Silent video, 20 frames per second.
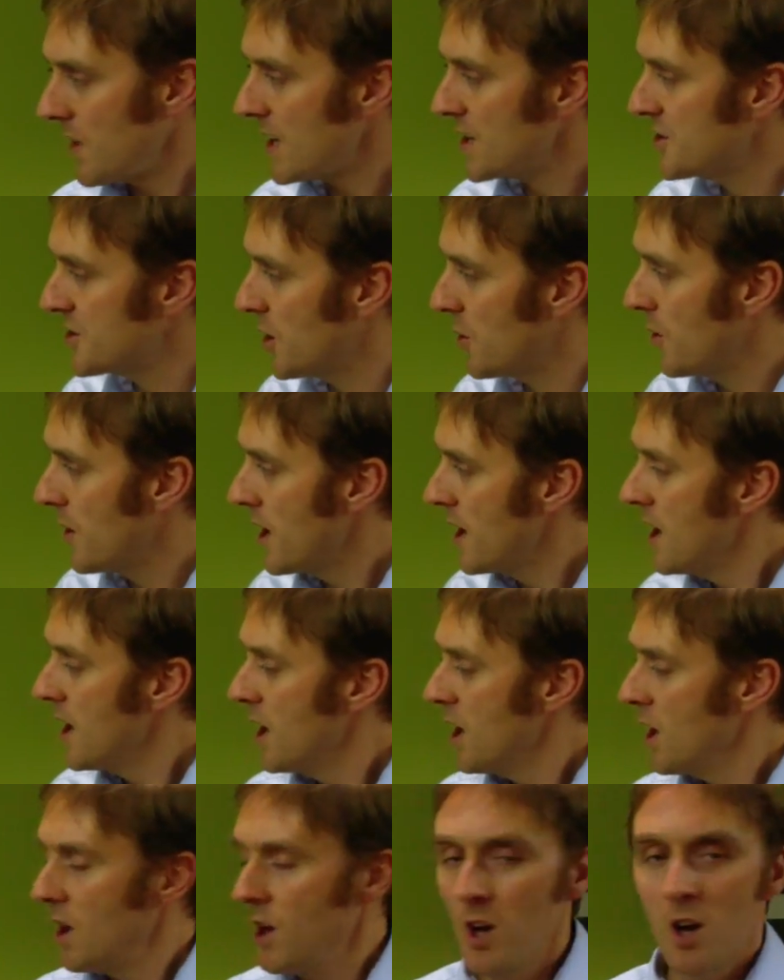So
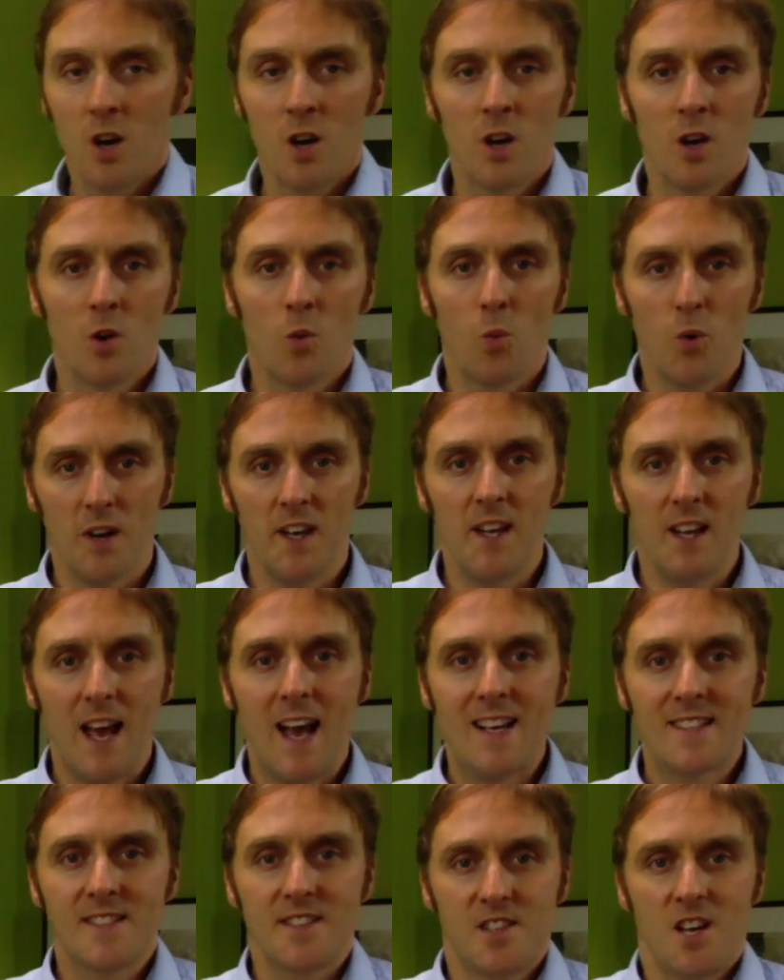what he
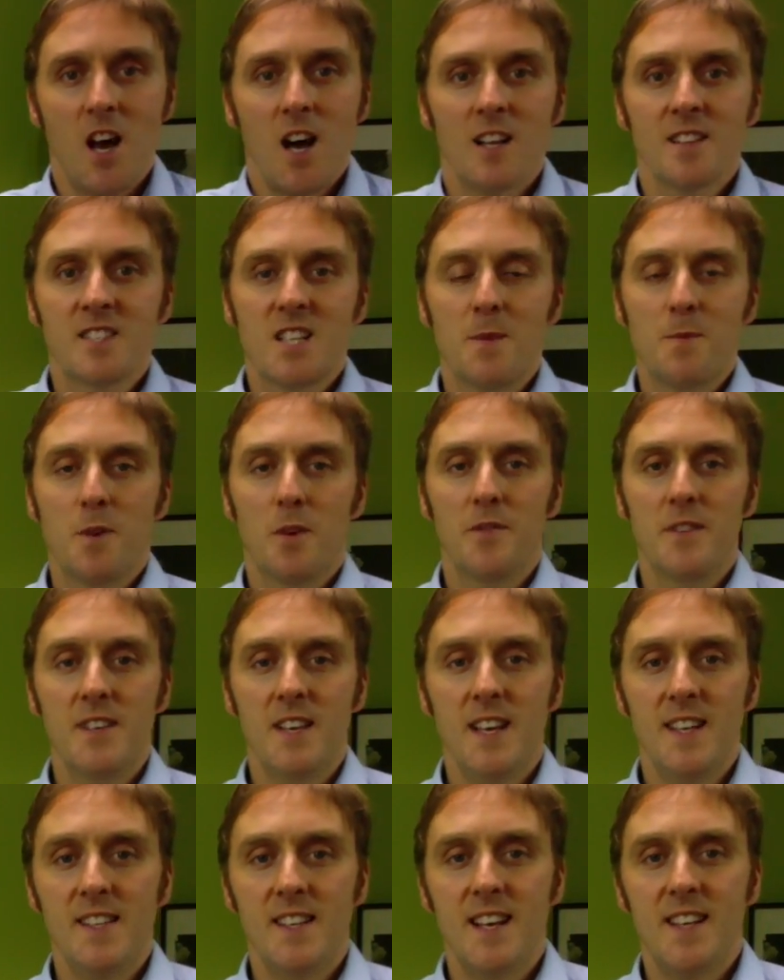has this concept of
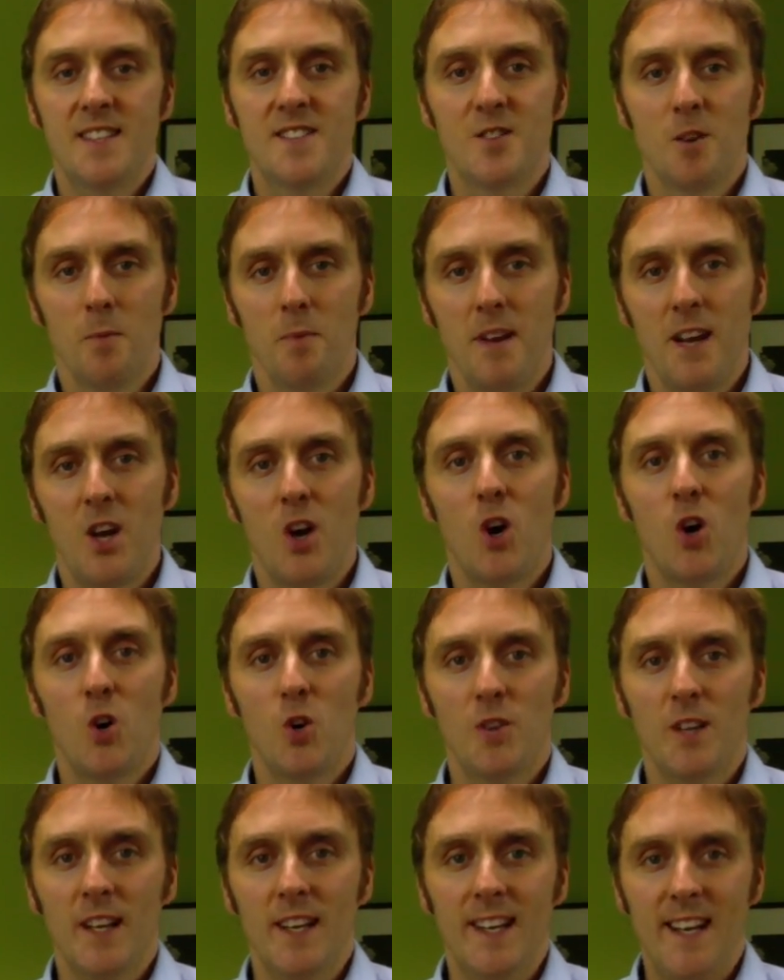is somebody
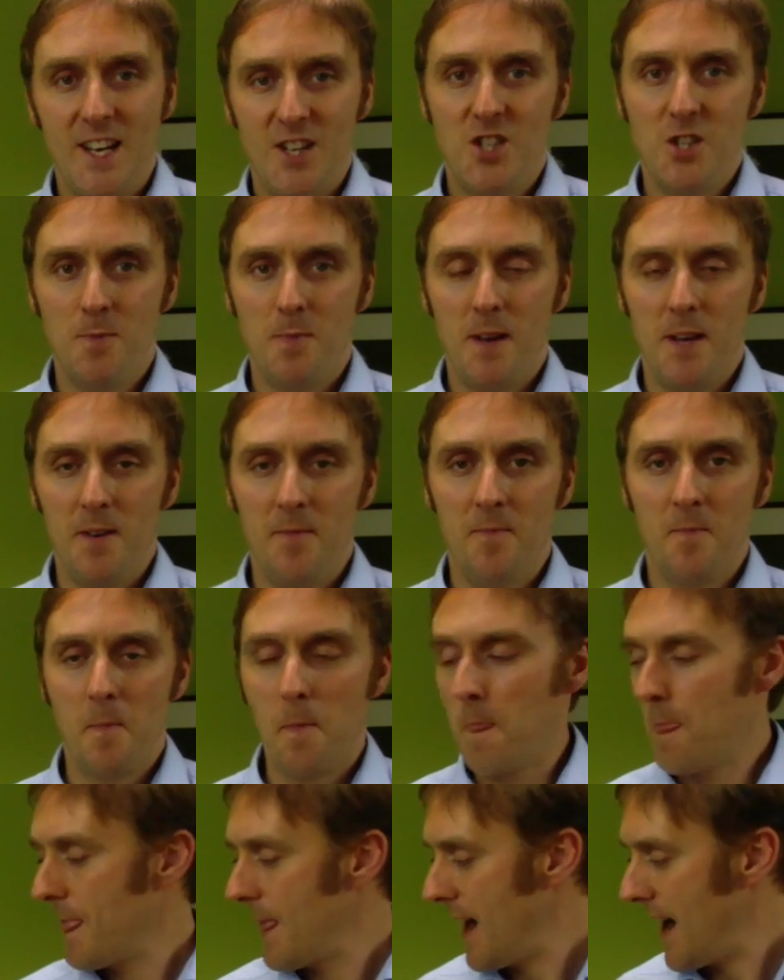called a linchpin.
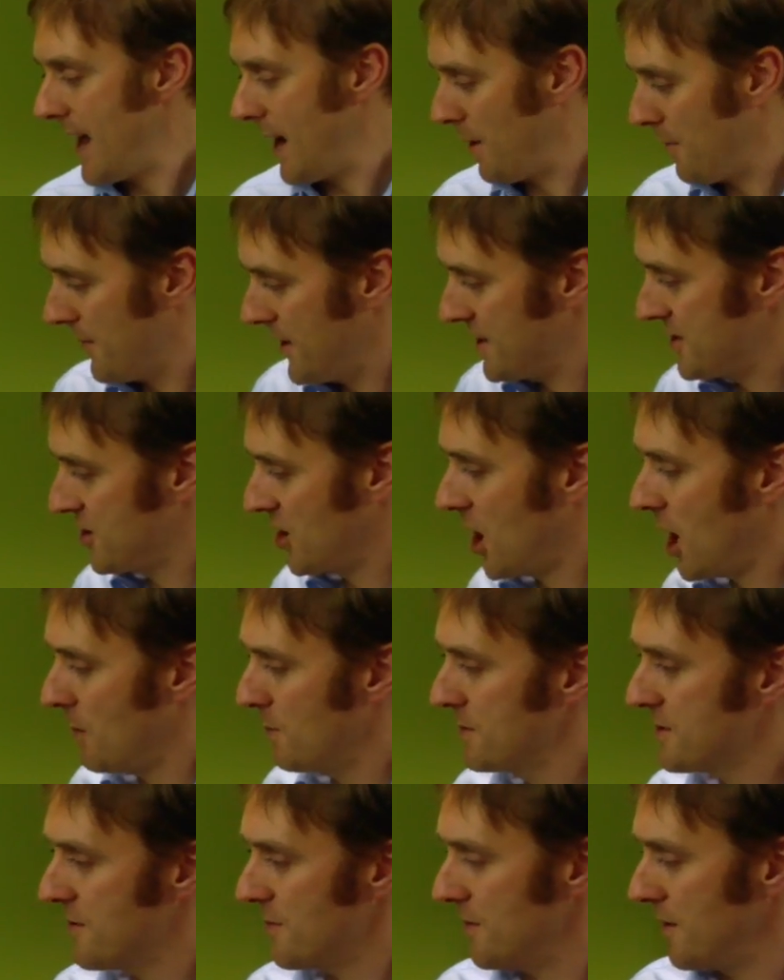And this
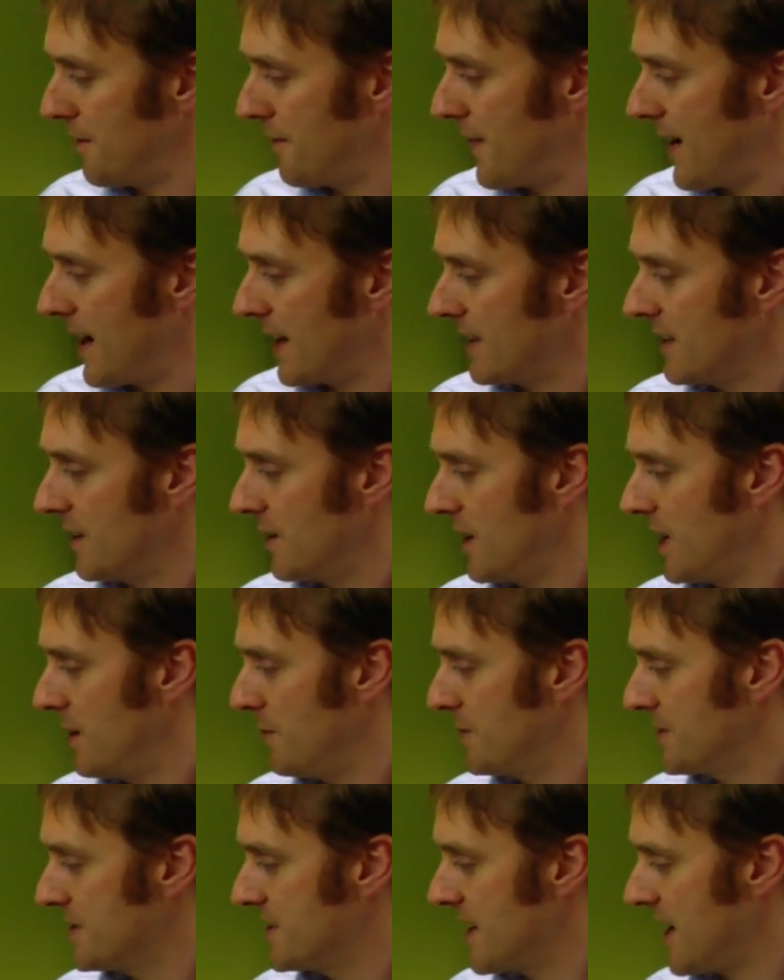comes from the fact that he
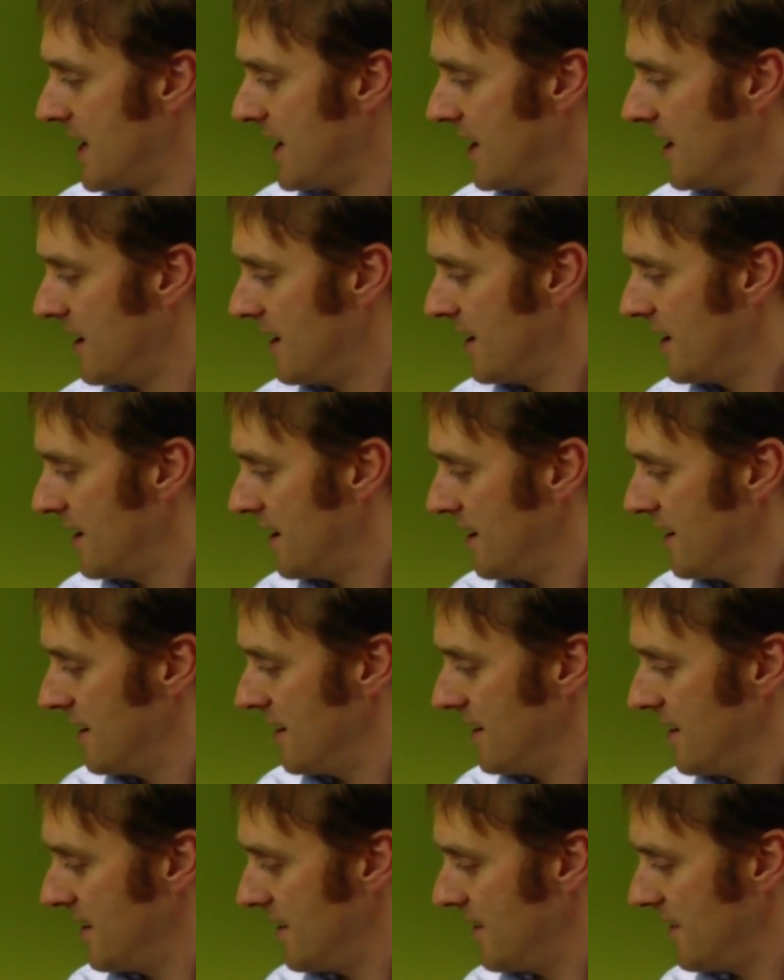would say
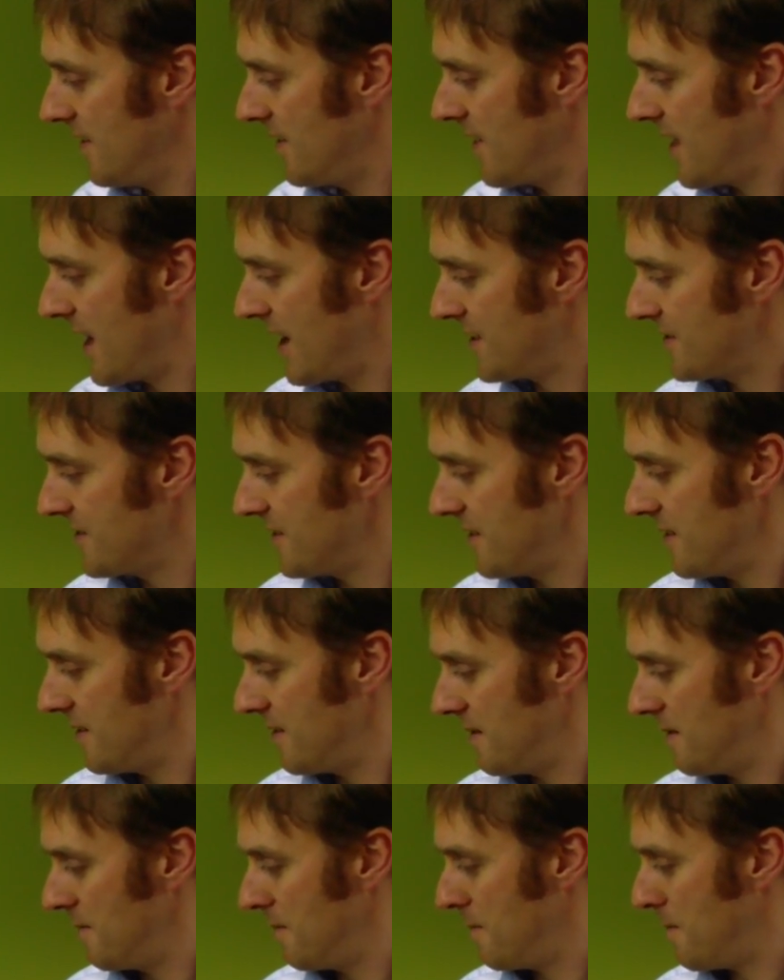that
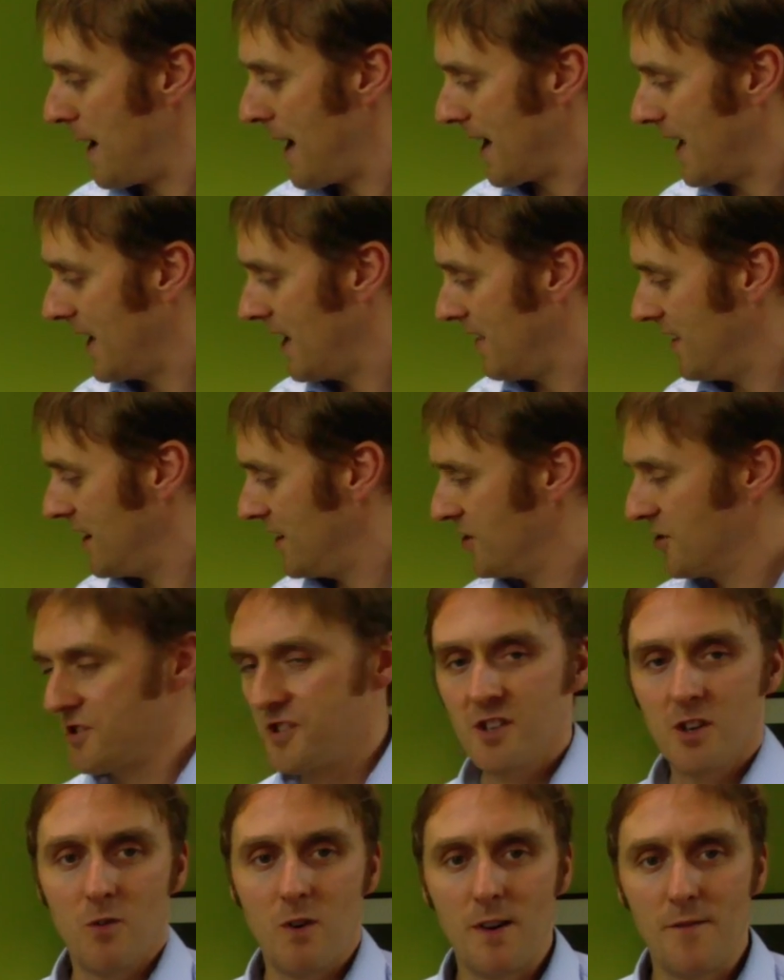back in the
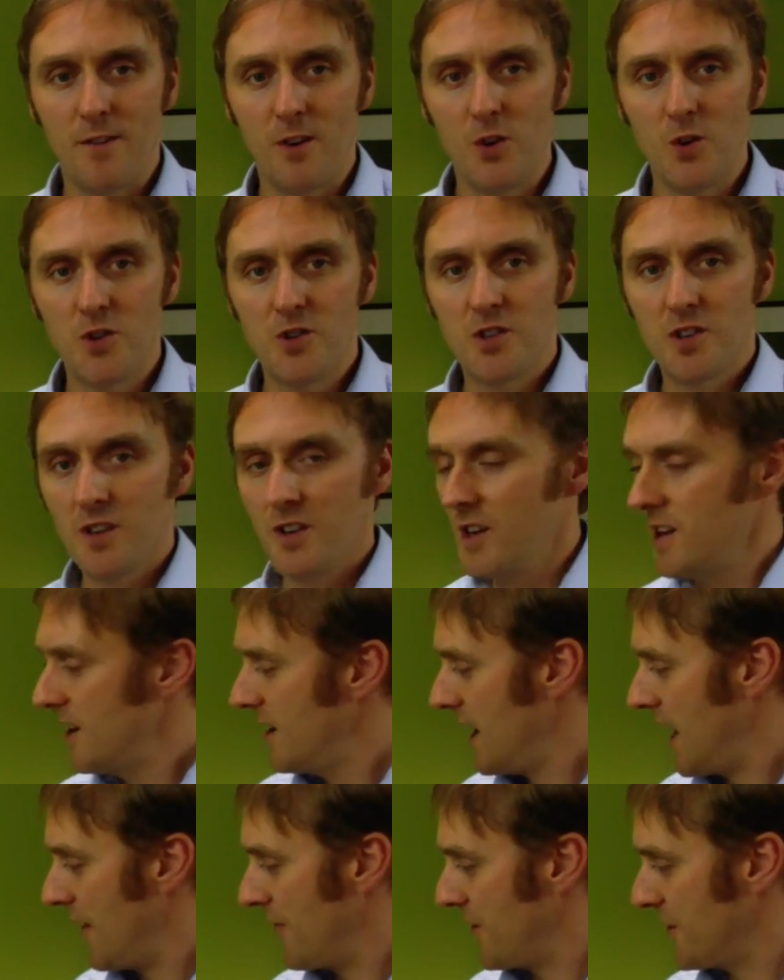Industrial Revolution,
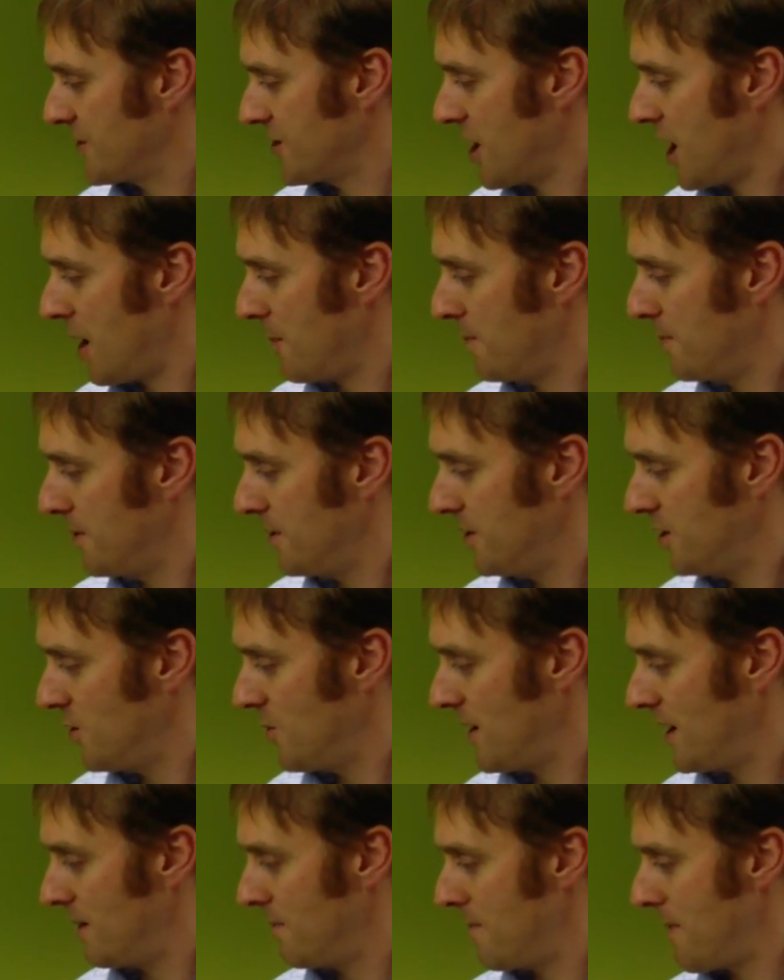at the top you
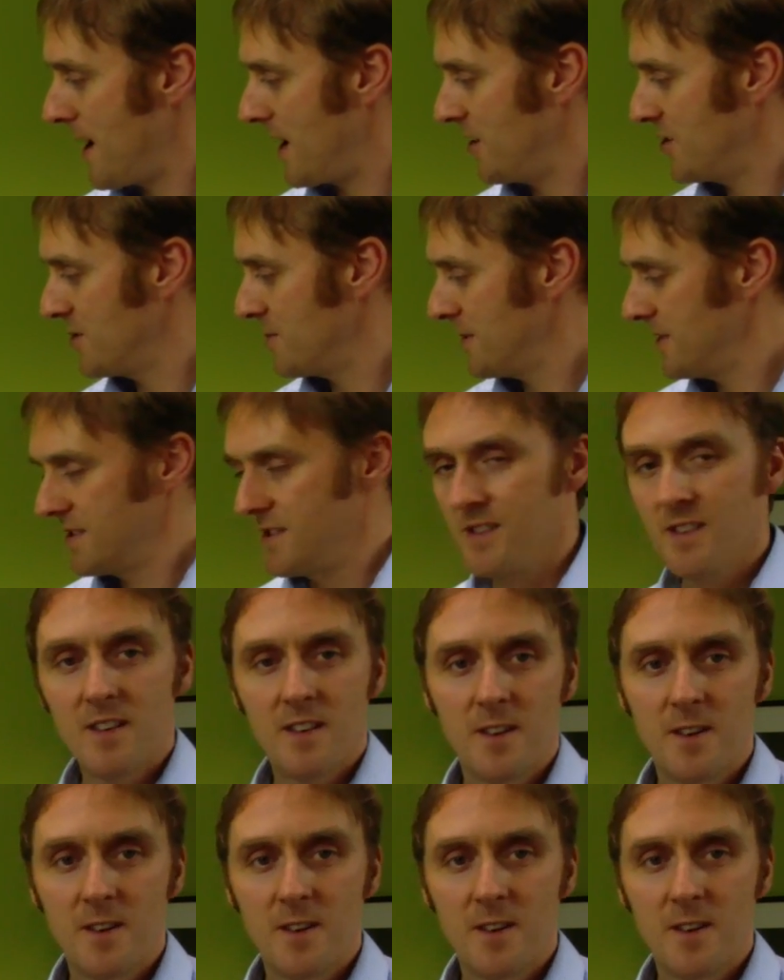had management,